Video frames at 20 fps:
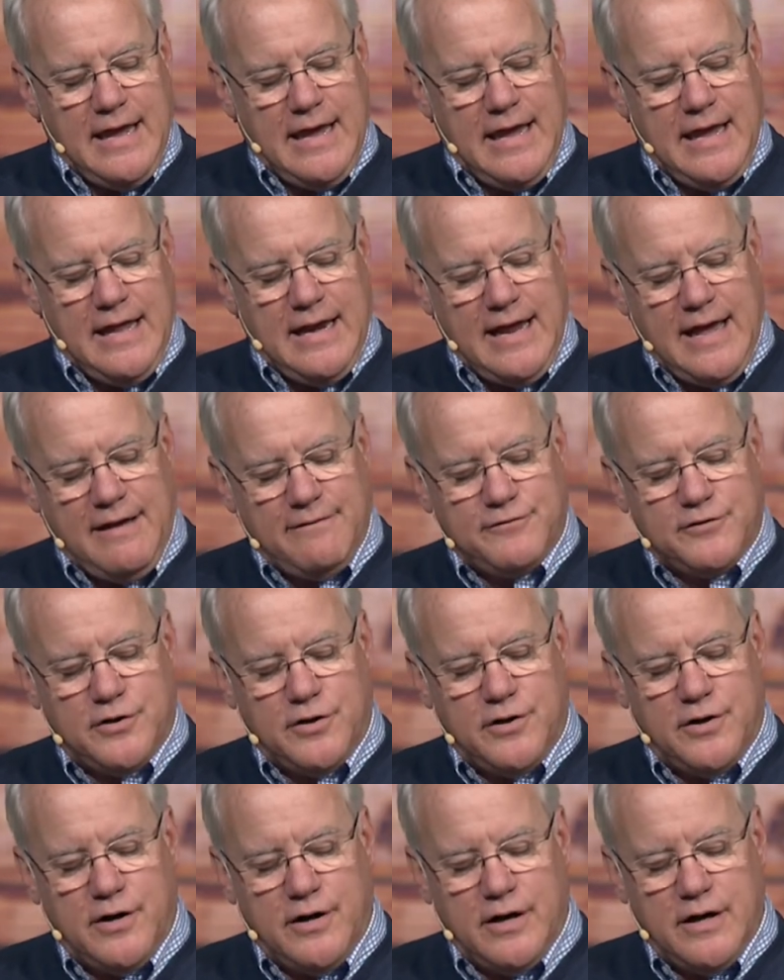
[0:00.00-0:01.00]
and
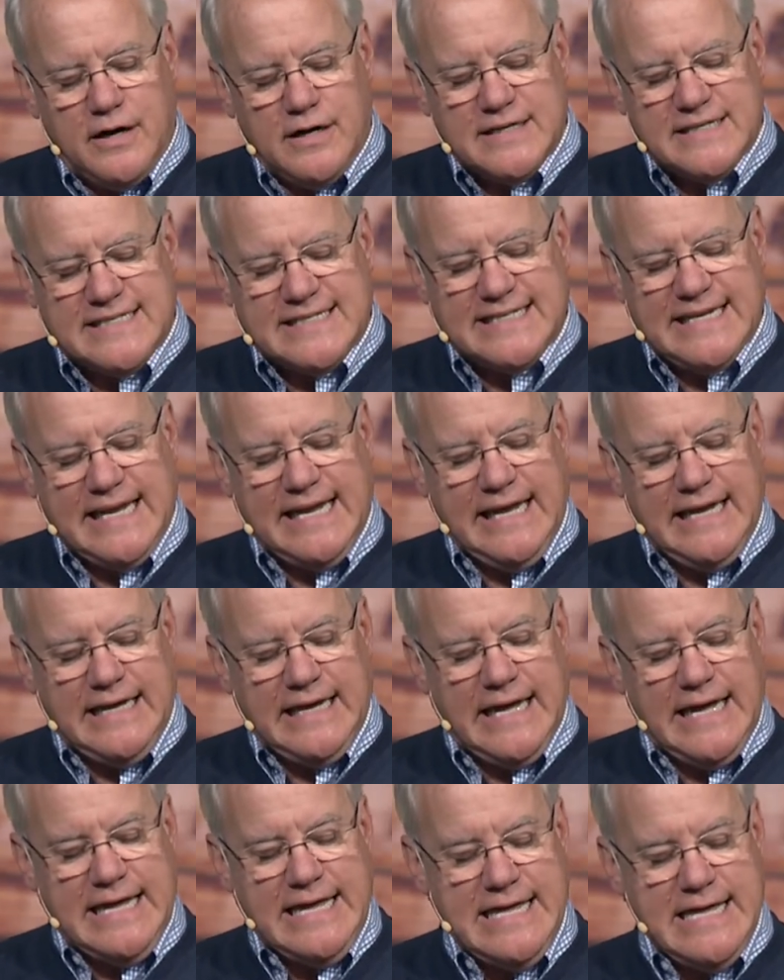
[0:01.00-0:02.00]
after singing
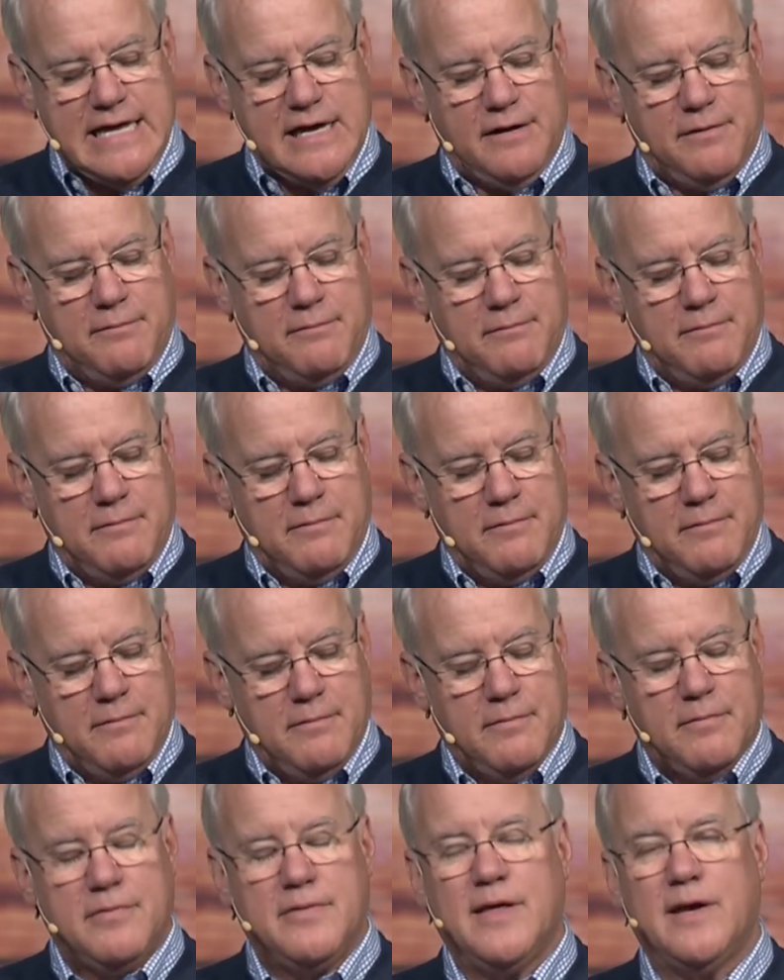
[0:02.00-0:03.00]
a hymn,
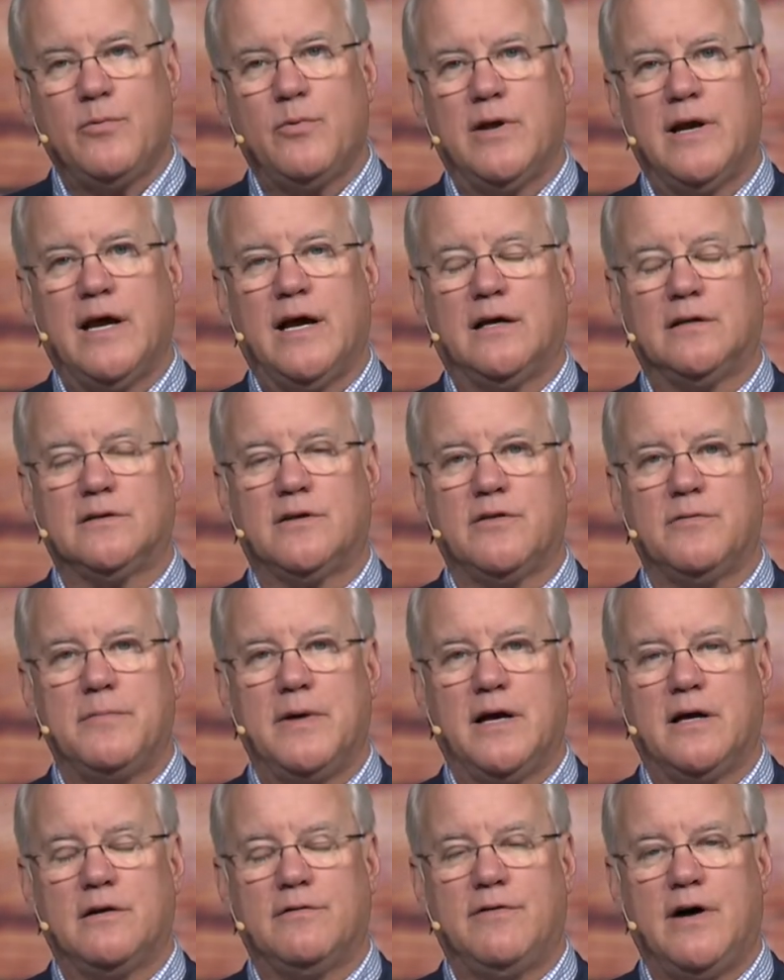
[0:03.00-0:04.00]
they went out to the
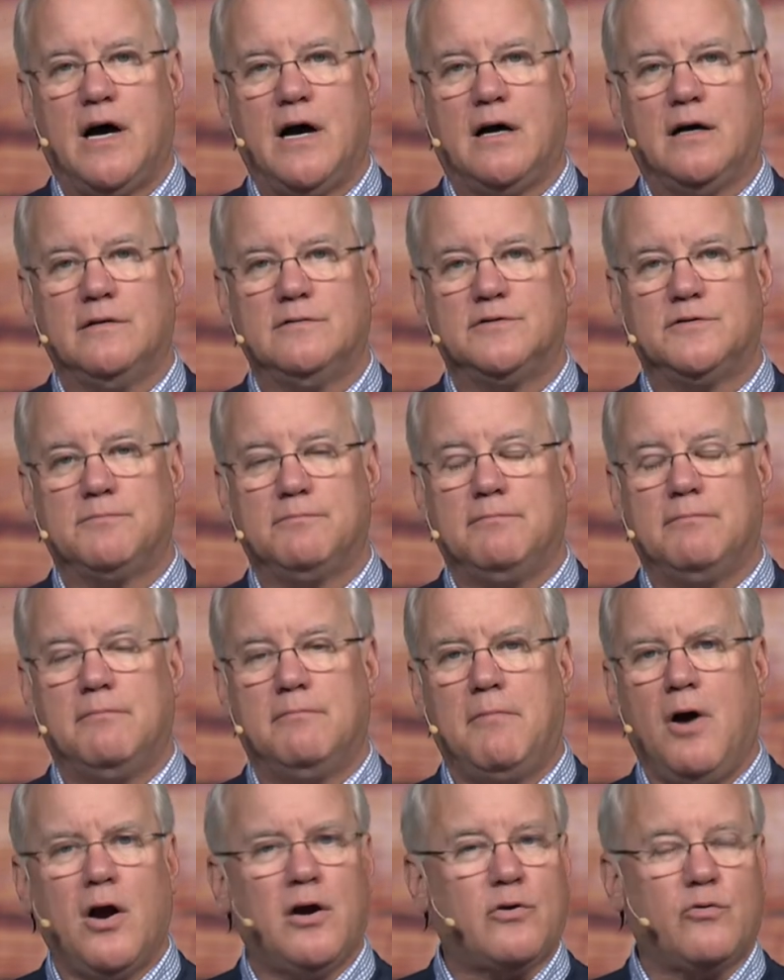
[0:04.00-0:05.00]
Mount of Olives.
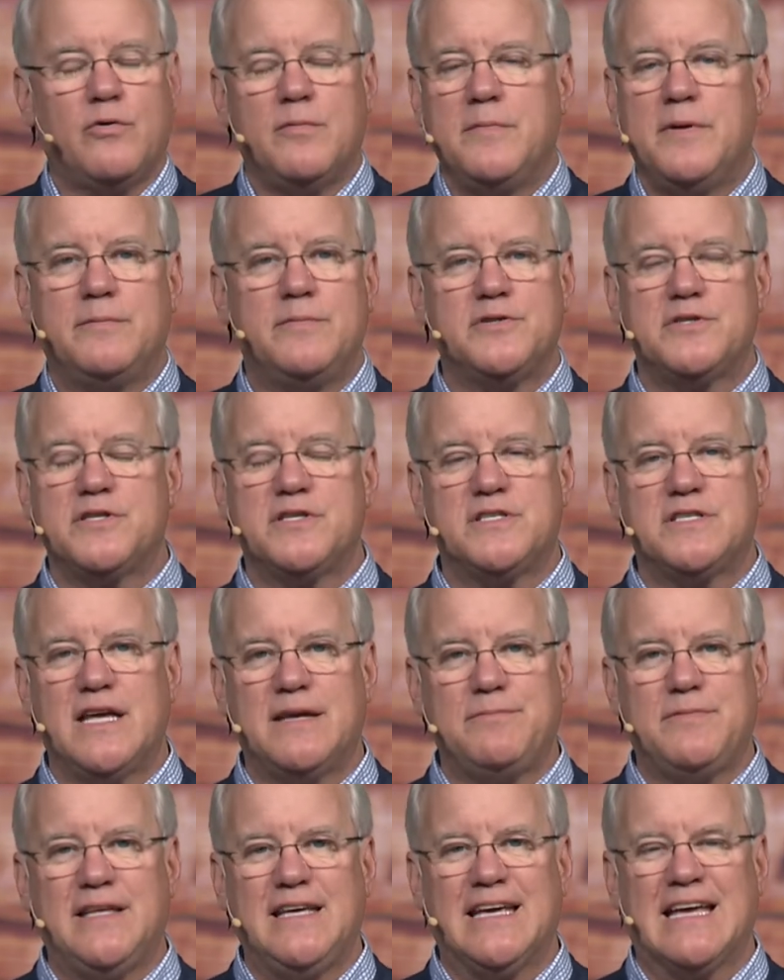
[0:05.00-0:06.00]
Mark remembers the
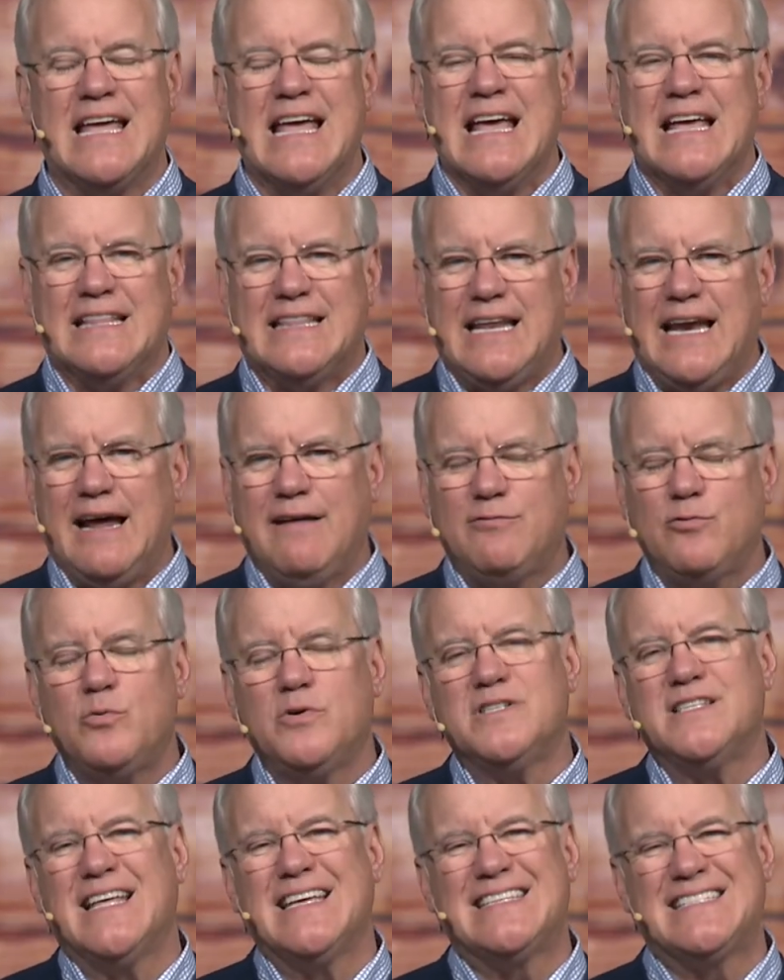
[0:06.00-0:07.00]
same thing, that
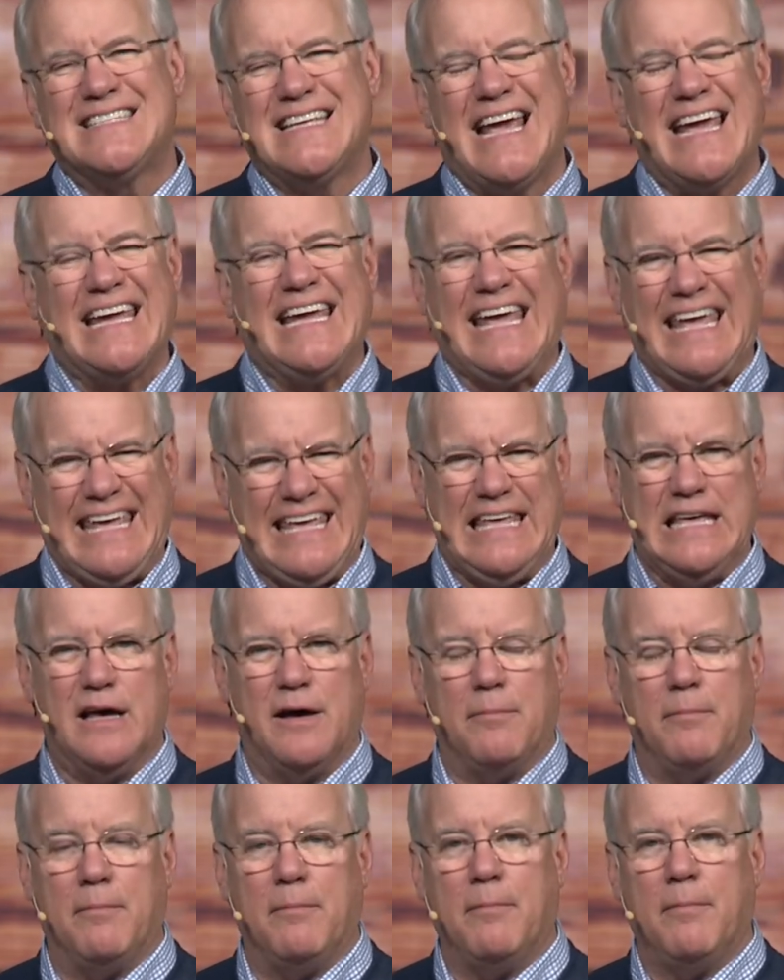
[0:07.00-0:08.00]
afterwards they sang a
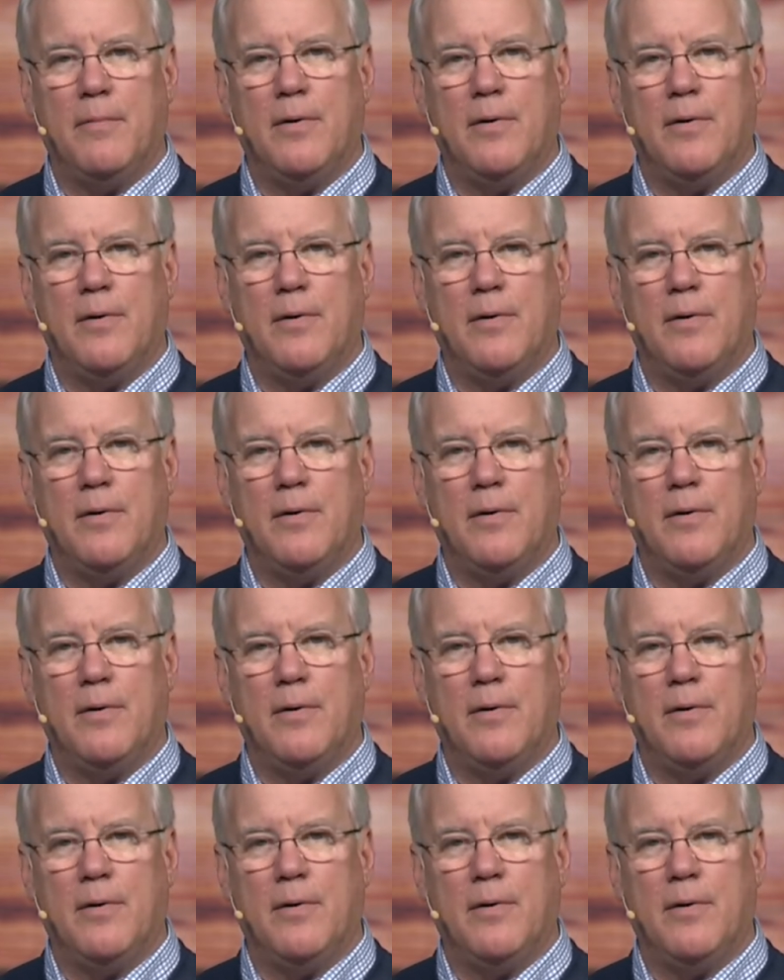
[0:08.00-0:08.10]
hymn.